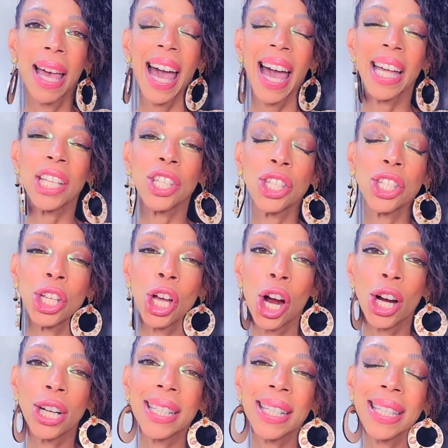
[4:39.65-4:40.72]
and
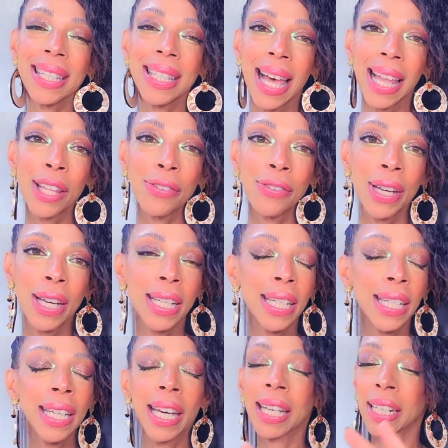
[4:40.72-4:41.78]
start
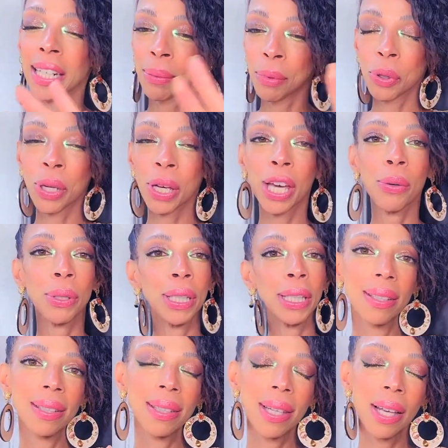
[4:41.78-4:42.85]
salivating, and I'm okay with it.